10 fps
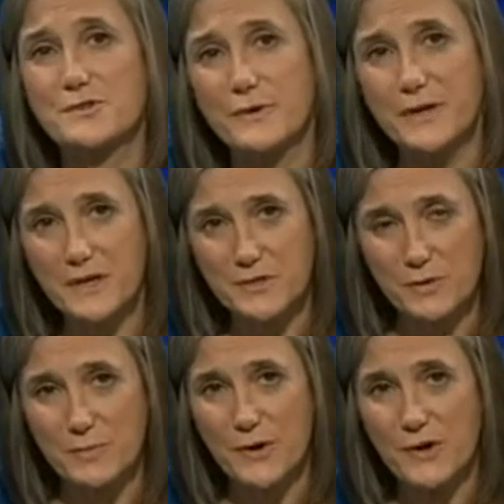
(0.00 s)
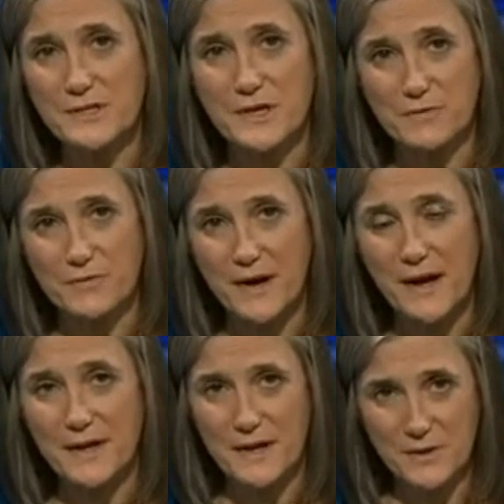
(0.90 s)
During his remarks on
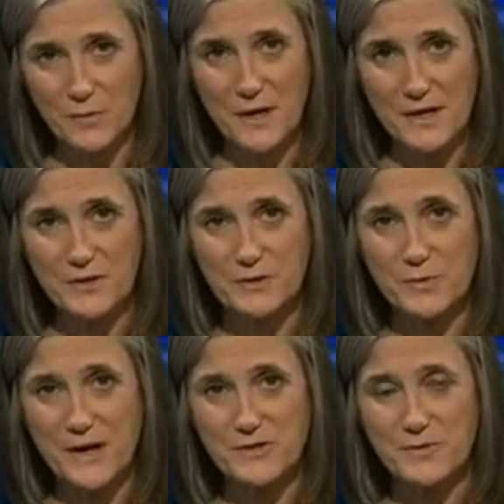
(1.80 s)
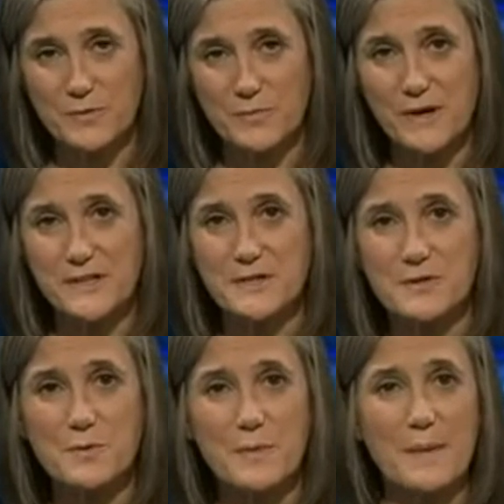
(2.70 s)
Friday in the White House press room,
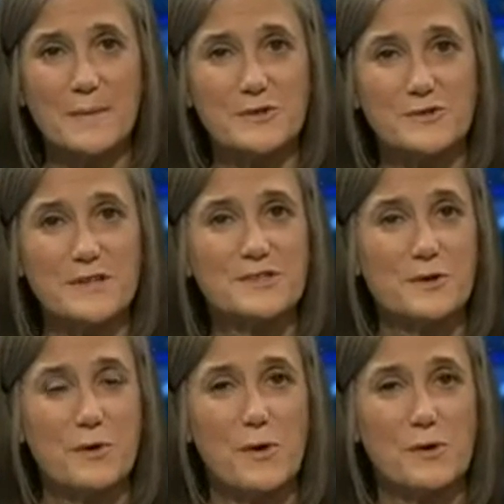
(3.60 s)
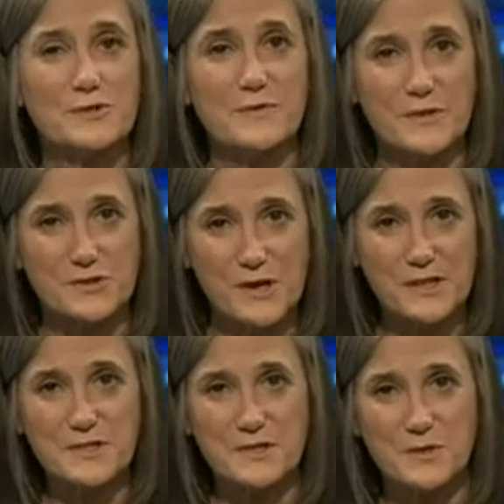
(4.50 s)
President Obama addressed the calls for the
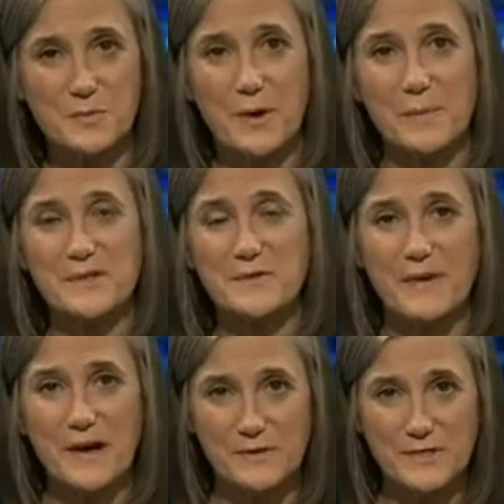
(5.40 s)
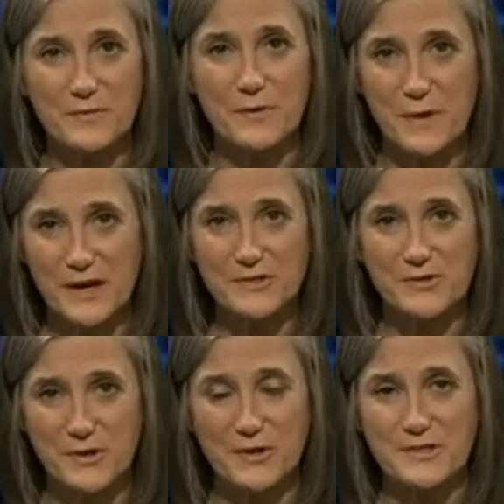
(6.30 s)
Justice Department to file civil rights
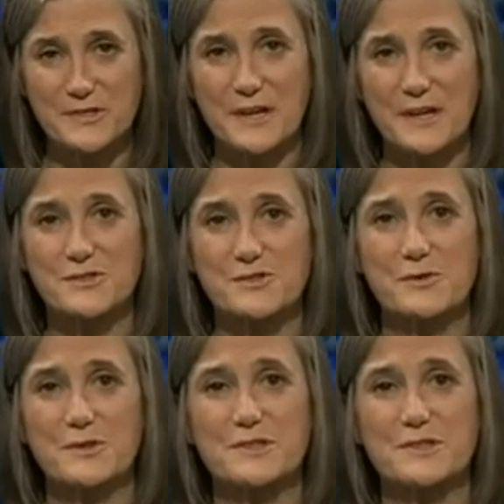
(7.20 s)
charges against George